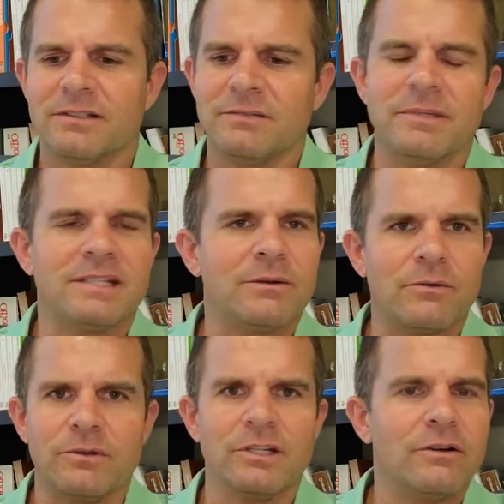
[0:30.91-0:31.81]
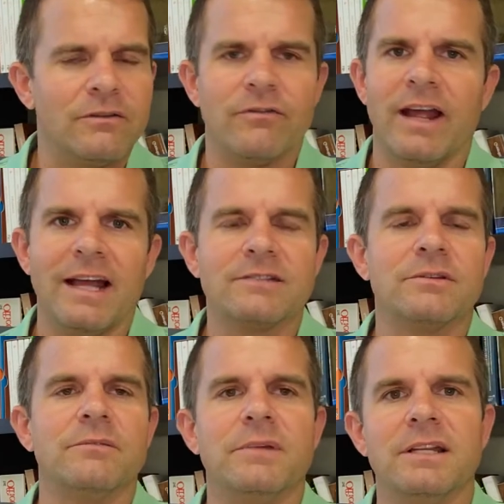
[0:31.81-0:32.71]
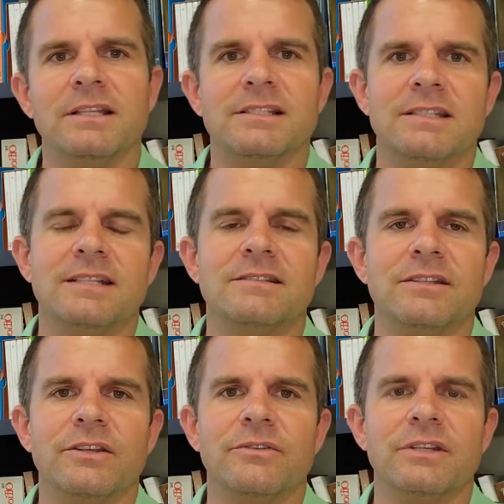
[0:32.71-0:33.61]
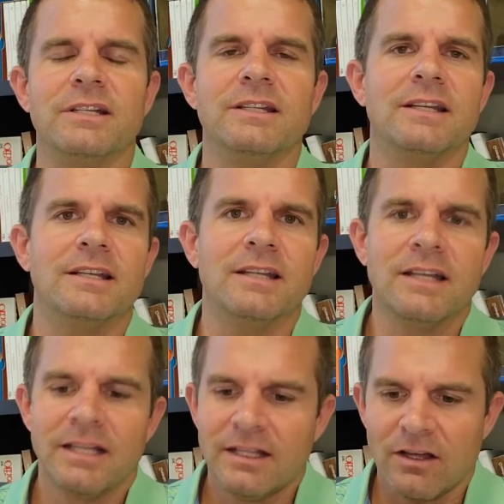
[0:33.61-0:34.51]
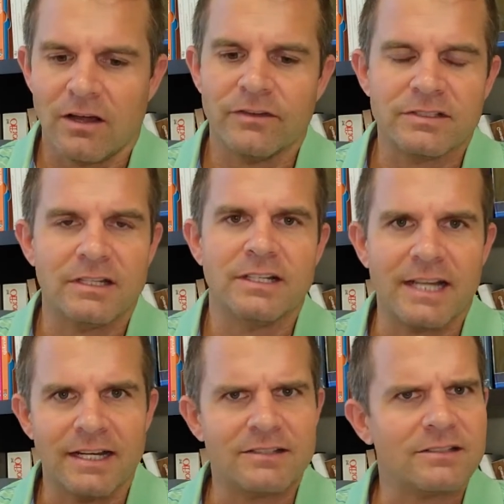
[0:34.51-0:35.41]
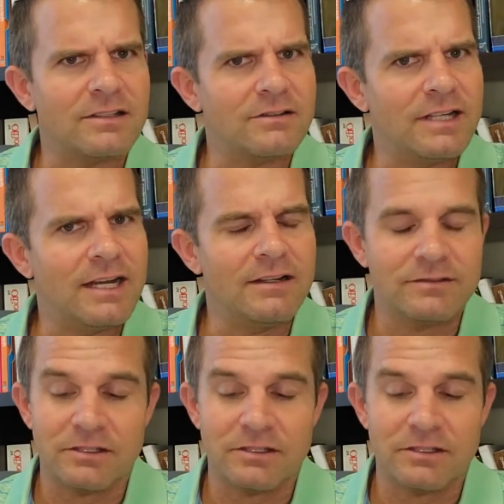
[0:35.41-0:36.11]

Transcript: It seemed like they were really going fast with admitting these states to the union, and then all of a sudden it kind of slowed down.